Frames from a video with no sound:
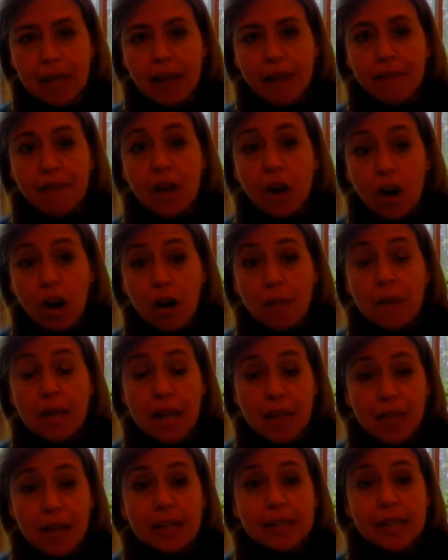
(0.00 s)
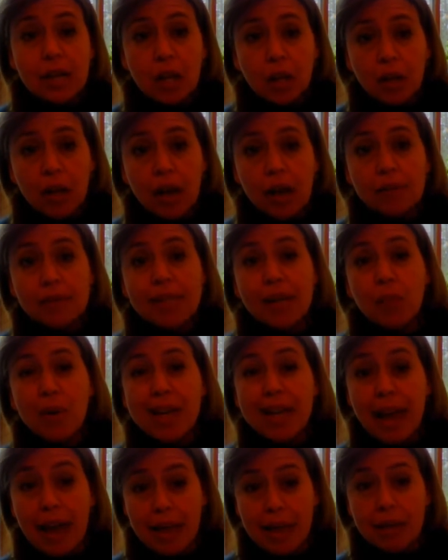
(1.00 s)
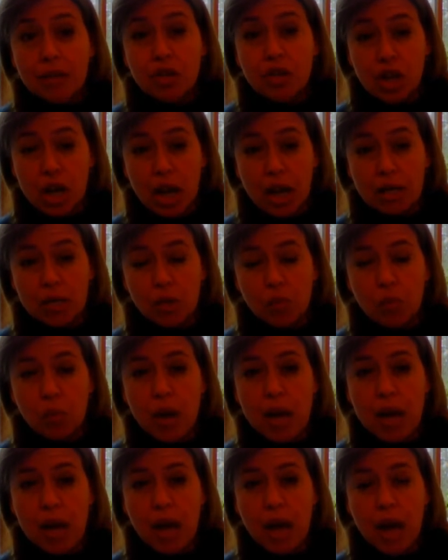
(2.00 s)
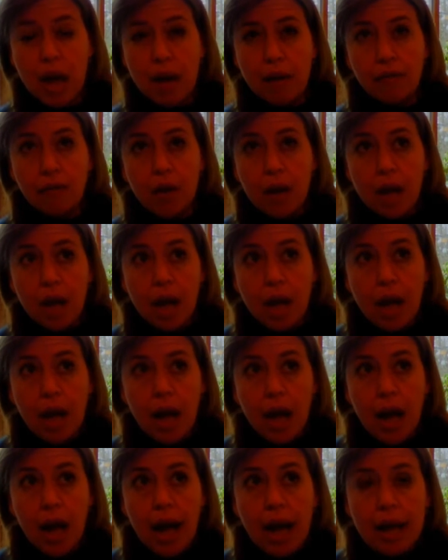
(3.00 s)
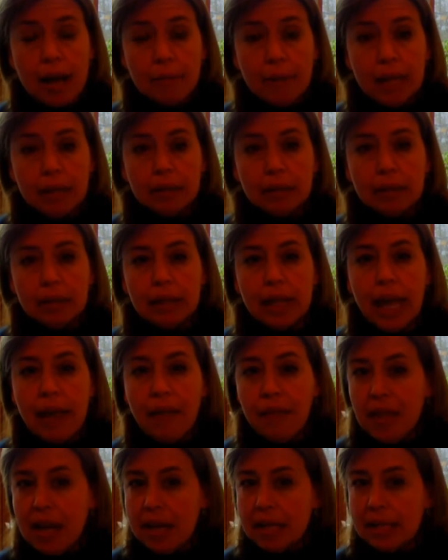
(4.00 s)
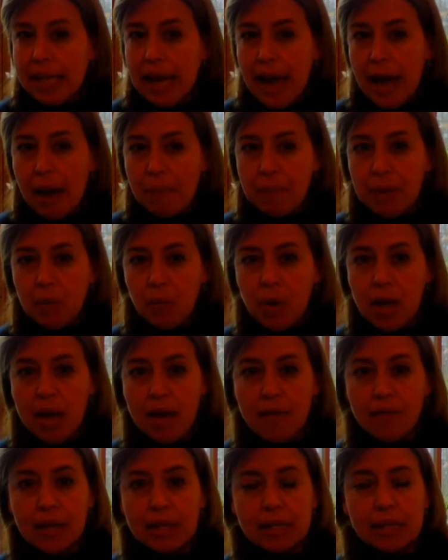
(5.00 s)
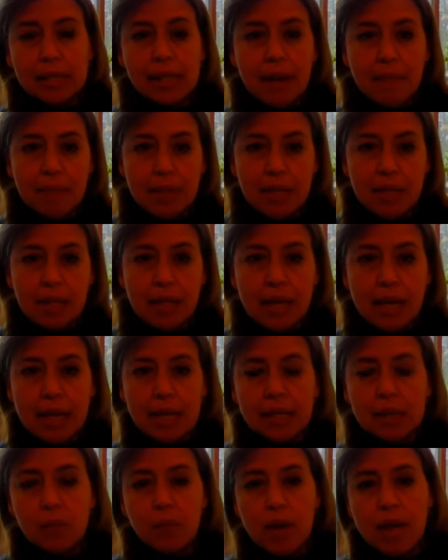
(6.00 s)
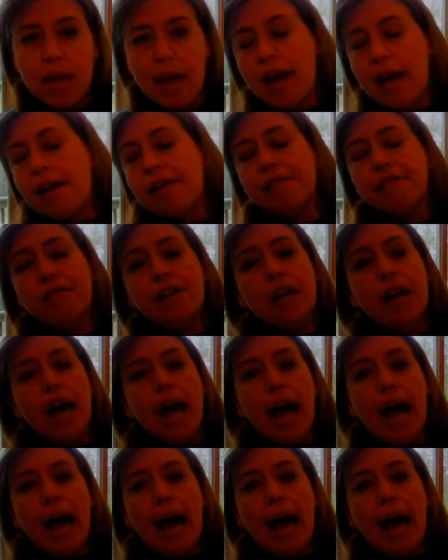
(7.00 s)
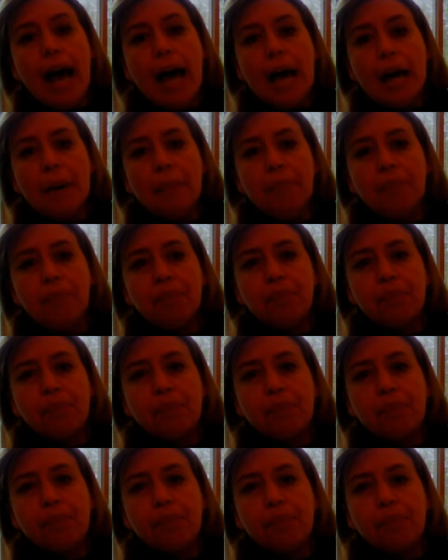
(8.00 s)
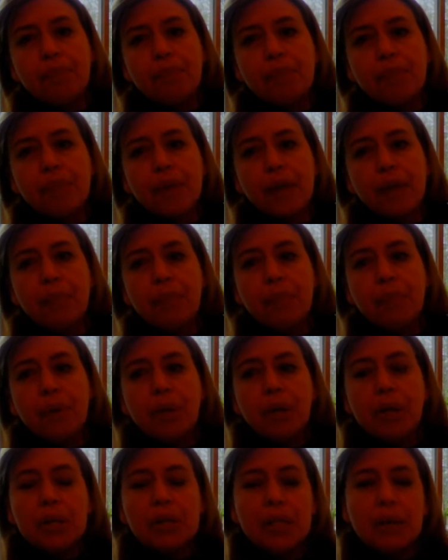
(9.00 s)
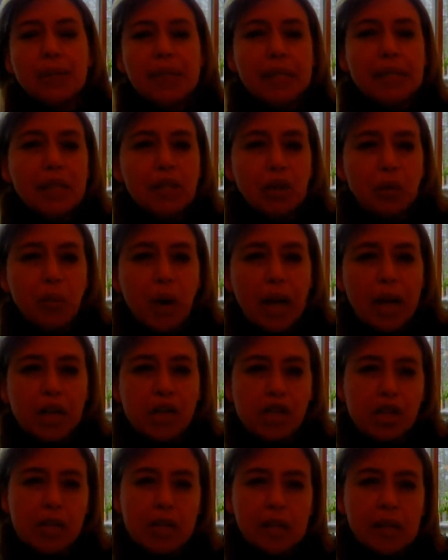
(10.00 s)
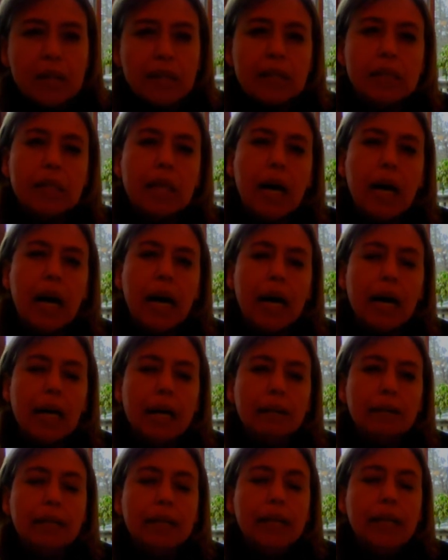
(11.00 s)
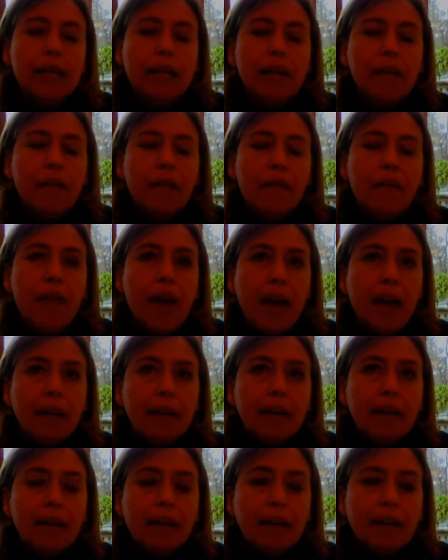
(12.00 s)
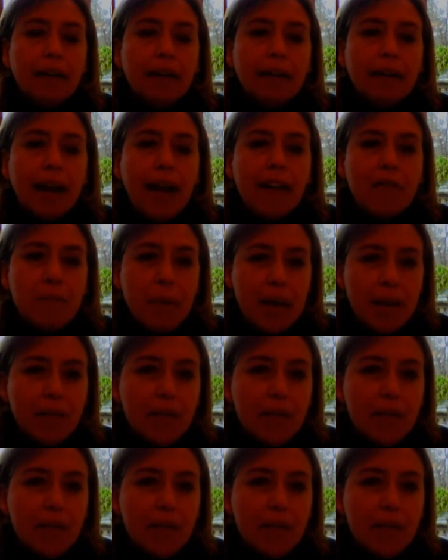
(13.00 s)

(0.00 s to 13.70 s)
There are many things in our lives that we can change. We have let things happen. We have accepted things. We have put ourselves in situations that have made